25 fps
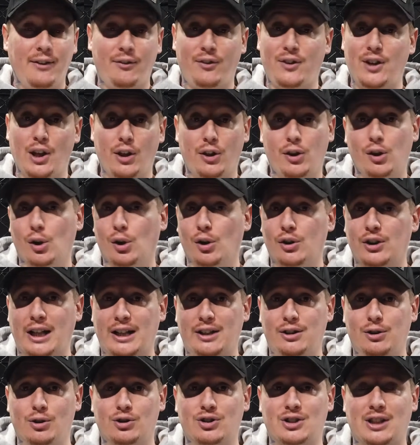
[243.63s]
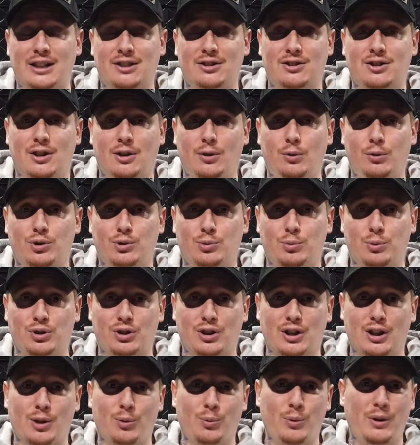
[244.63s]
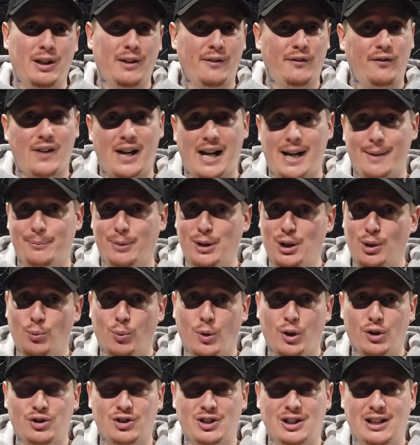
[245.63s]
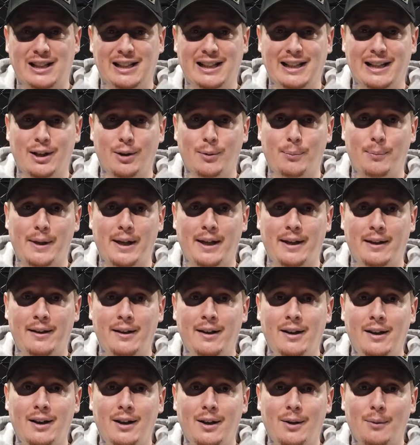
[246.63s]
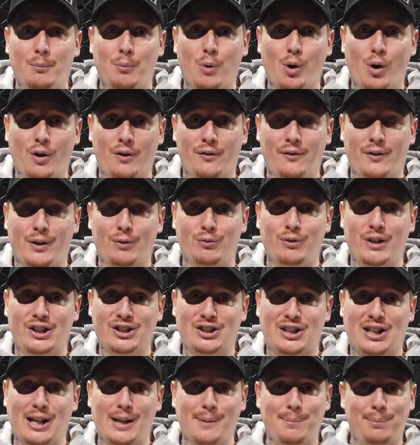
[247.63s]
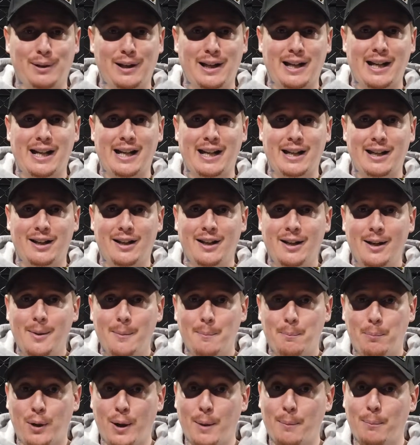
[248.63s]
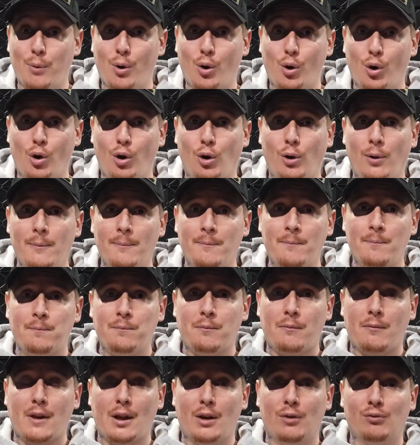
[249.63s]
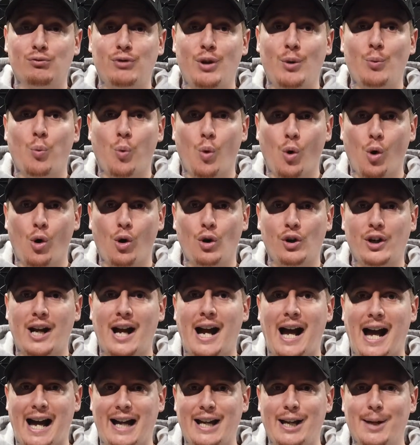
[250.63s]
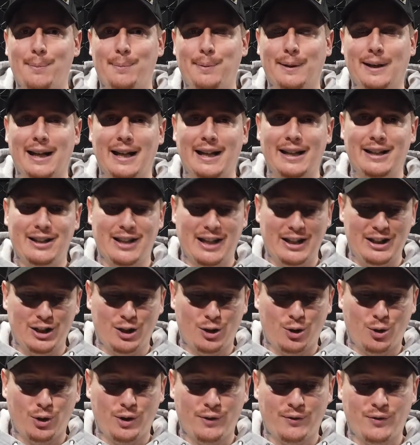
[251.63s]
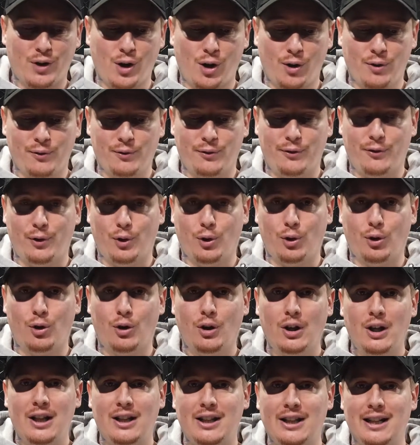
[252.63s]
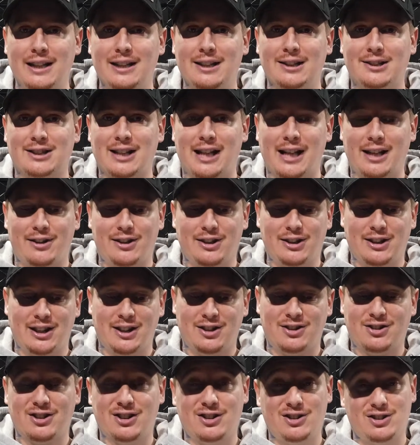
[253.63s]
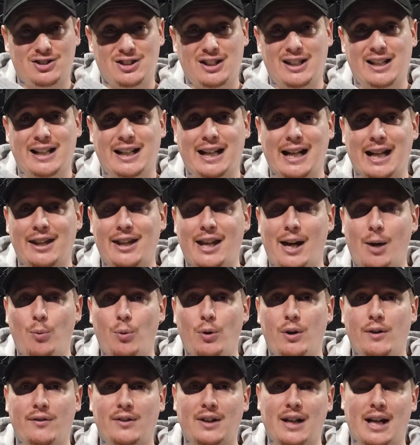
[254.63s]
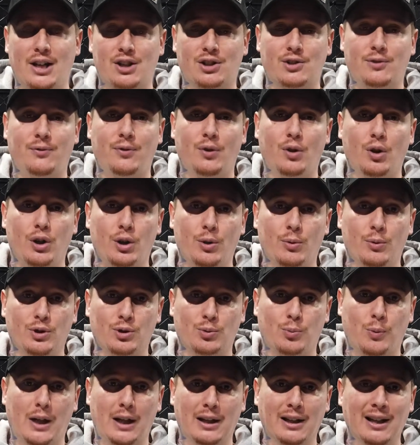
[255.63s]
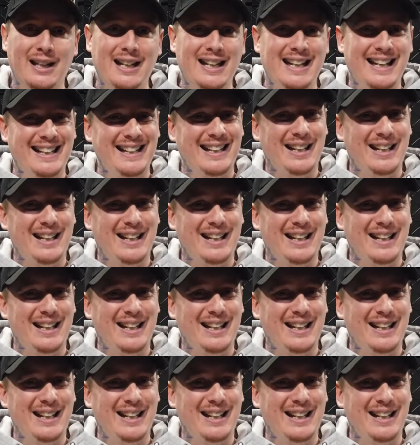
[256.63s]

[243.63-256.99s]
if you thought Daniel Santos was going to win the fight, but you wanted a little bit more of a riskier play, but a more reward higher play, then you could have gone for the inside the distance. And again, that would have cashed for you as well.